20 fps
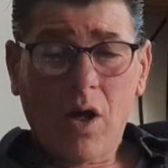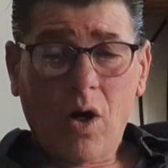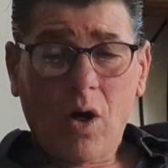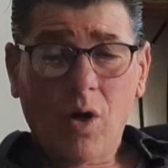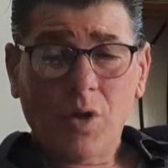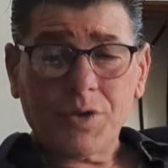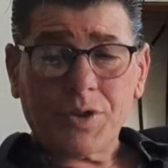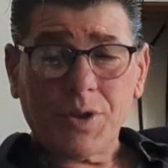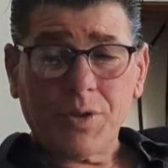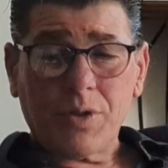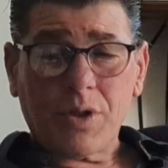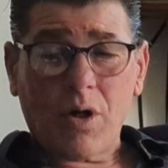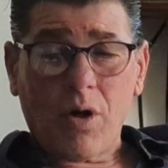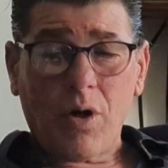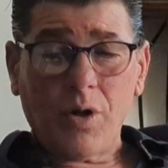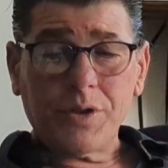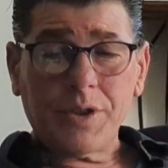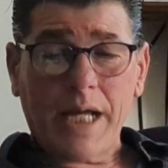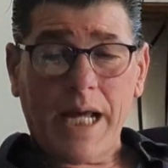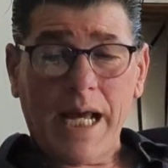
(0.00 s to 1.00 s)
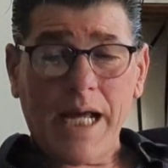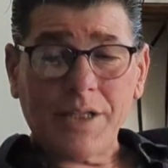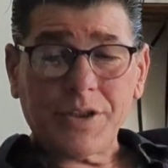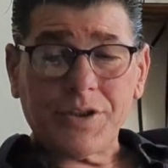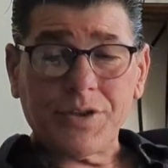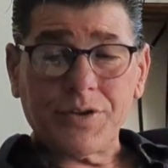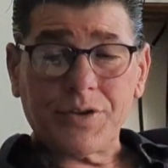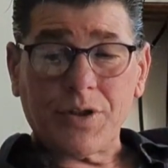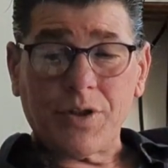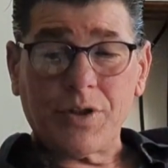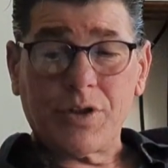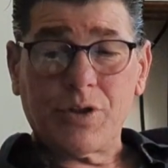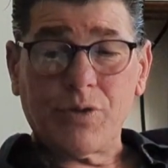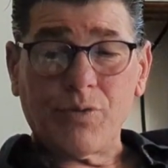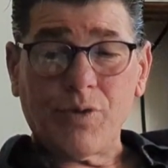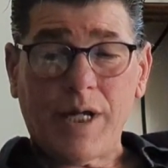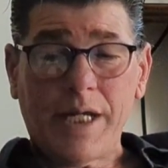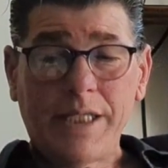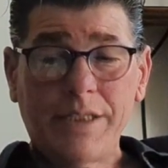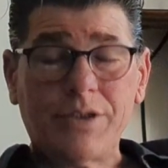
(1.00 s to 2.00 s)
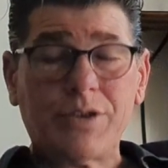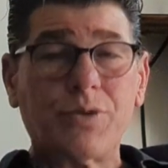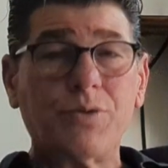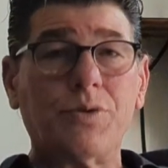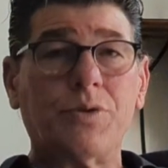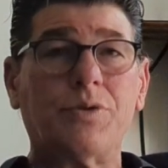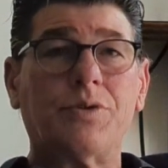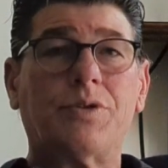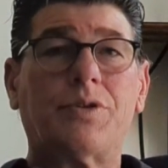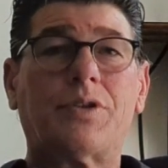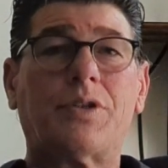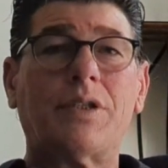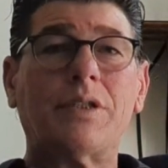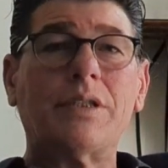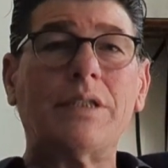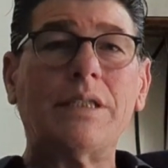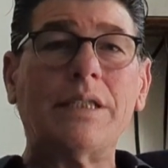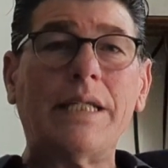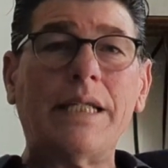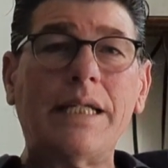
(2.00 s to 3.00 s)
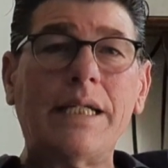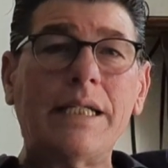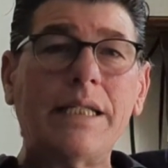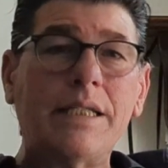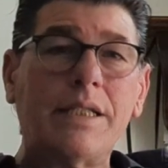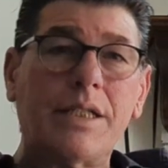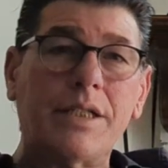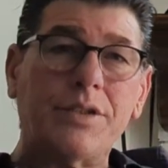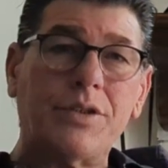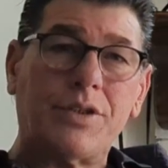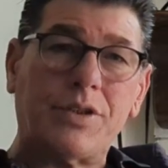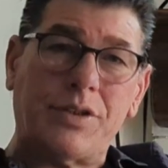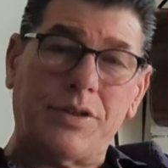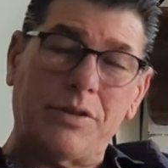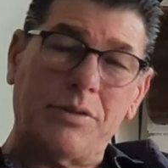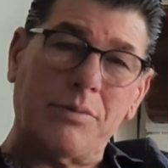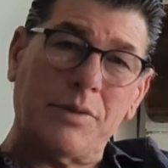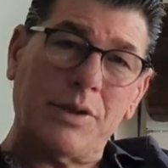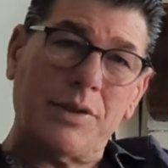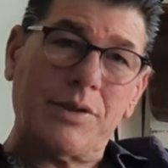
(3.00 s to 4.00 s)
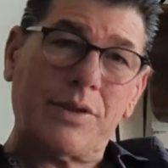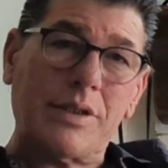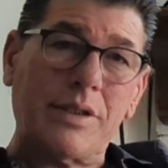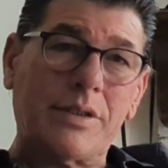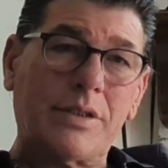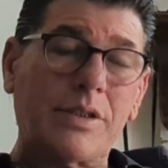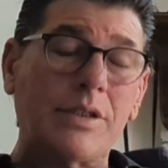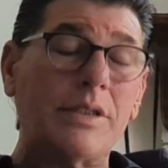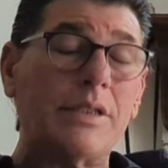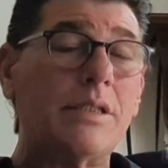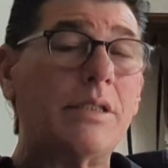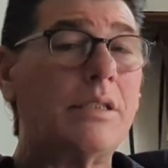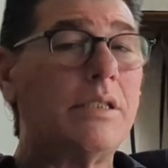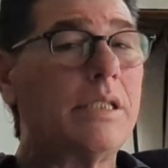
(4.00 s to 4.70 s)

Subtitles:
Also, call to actions are great tools to lead consumers. Do